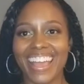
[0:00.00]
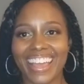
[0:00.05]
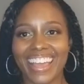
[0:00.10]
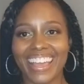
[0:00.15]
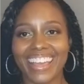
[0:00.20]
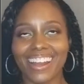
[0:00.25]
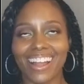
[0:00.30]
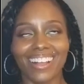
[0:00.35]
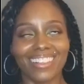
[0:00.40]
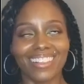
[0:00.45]

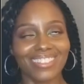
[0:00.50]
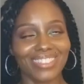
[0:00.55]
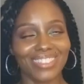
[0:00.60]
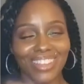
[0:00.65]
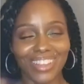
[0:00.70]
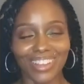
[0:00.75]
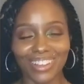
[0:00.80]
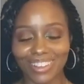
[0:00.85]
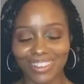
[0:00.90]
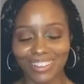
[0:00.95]
and I
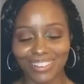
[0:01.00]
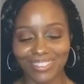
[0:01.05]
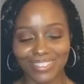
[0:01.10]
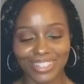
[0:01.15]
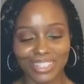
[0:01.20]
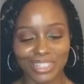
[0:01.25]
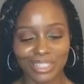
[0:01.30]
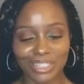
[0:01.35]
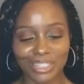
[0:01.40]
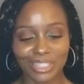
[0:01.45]
love
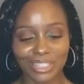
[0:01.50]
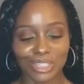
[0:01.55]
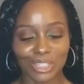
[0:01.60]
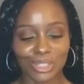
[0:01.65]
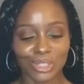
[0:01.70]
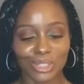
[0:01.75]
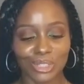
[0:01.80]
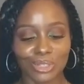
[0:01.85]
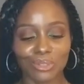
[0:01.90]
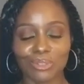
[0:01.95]
his
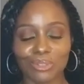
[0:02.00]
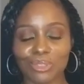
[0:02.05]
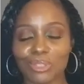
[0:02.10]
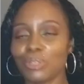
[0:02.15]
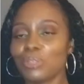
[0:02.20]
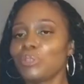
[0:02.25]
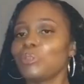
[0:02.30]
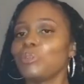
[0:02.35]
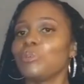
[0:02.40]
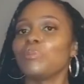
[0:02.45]

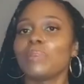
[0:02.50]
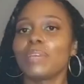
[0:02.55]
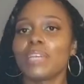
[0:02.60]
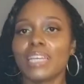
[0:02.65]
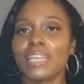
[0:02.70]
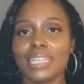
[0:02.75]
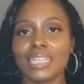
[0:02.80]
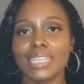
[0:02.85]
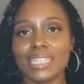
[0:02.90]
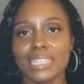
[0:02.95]
YouTube.
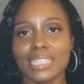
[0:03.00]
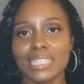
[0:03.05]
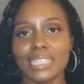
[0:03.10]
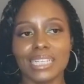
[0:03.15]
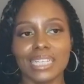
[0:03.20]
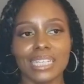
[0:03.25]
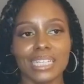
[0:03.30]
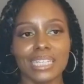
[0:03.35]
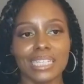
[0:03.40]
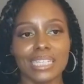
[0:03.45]
He